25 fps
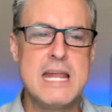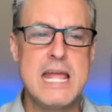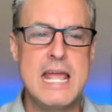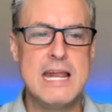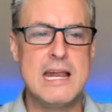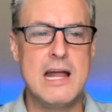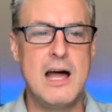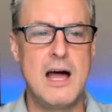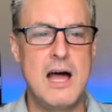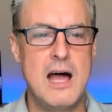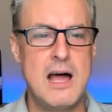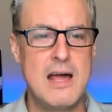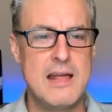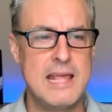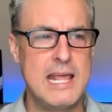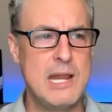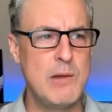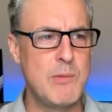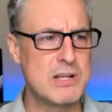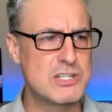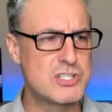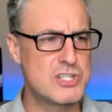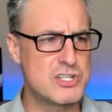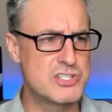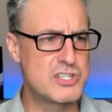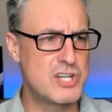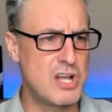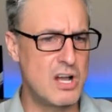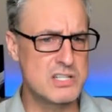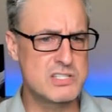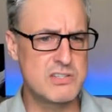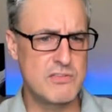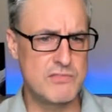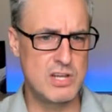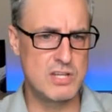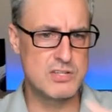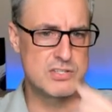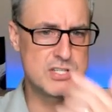Anyways, there's tons
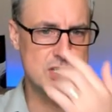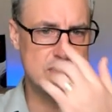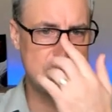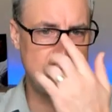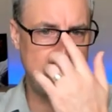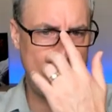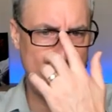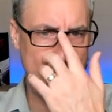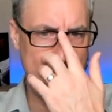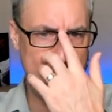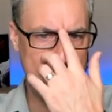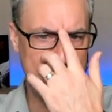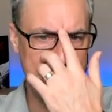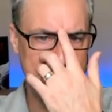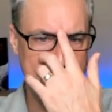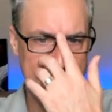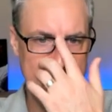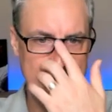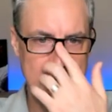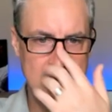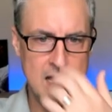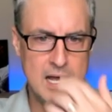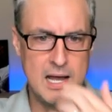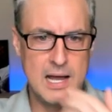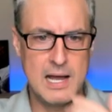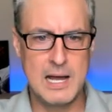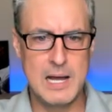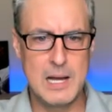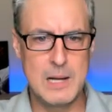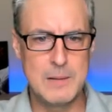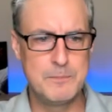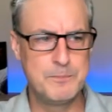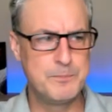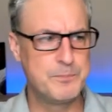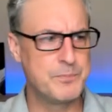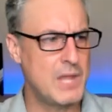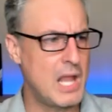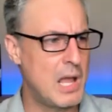of uses for them.
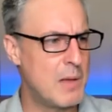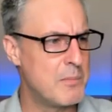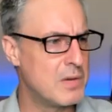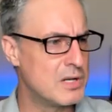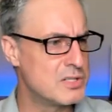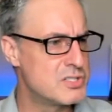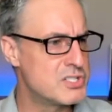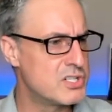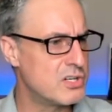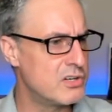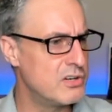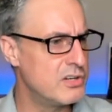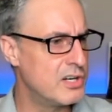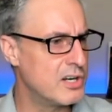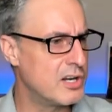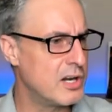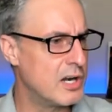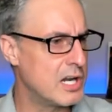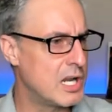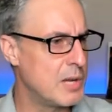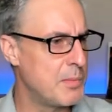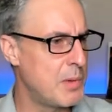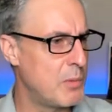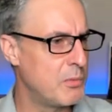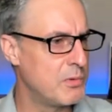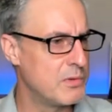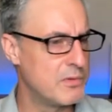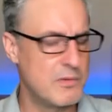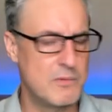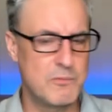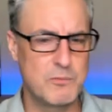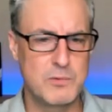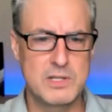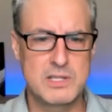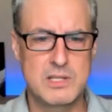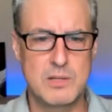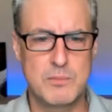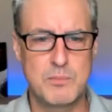I'm not sure you're going to come up
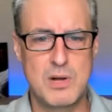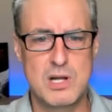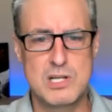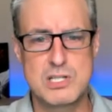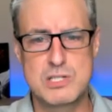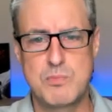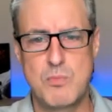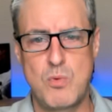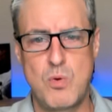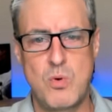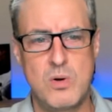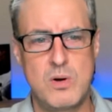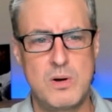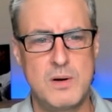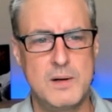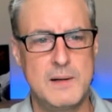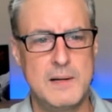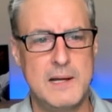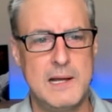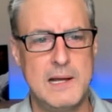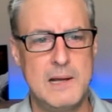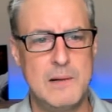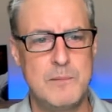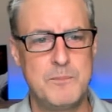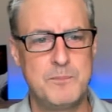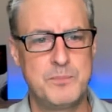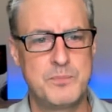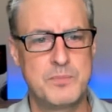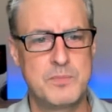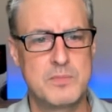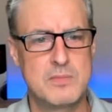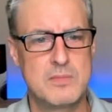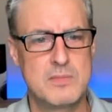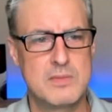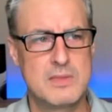with a bunch more. The